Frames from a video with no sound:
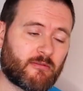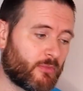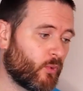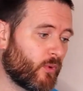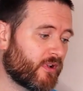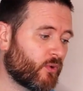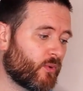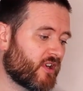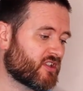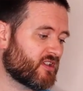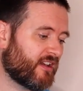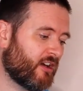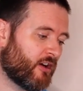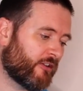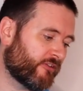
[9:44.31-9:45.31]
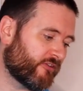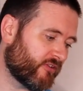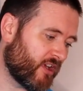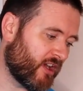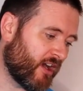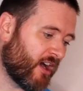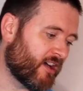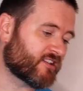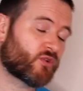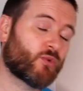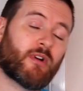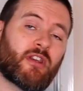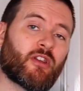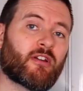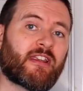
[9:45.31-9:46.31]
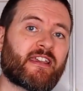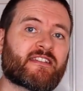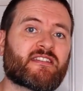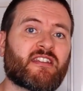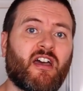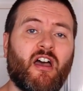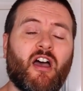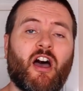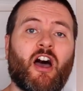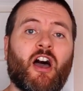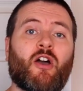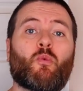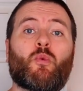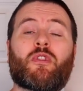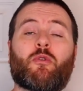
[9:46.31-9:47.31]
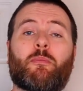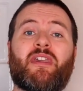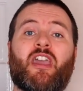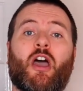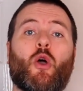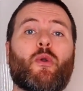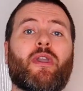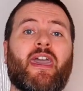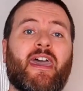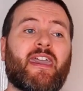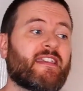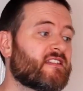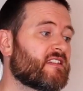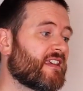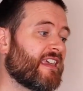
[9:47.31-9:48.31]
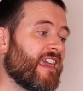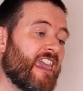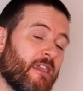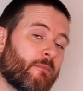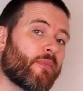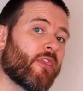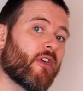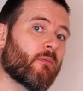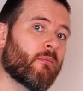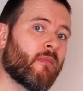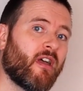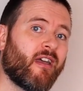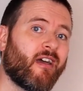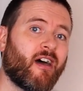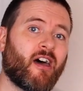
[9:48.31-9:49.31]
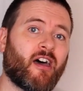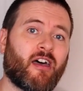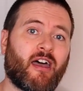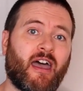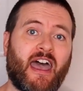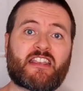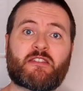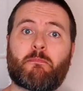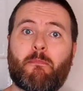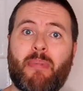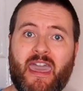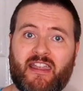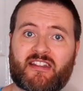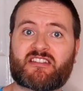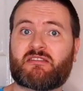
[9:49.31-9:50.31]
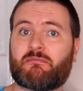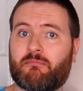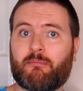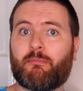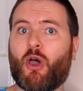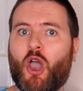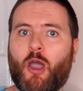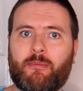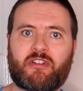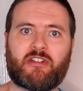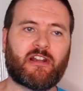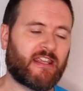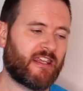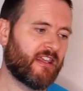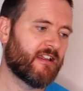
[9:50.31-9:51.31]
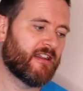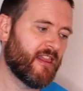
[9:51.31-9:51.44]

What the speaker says: But one question I get asked quite a lot is, would it be okay to keep them as pets permanently?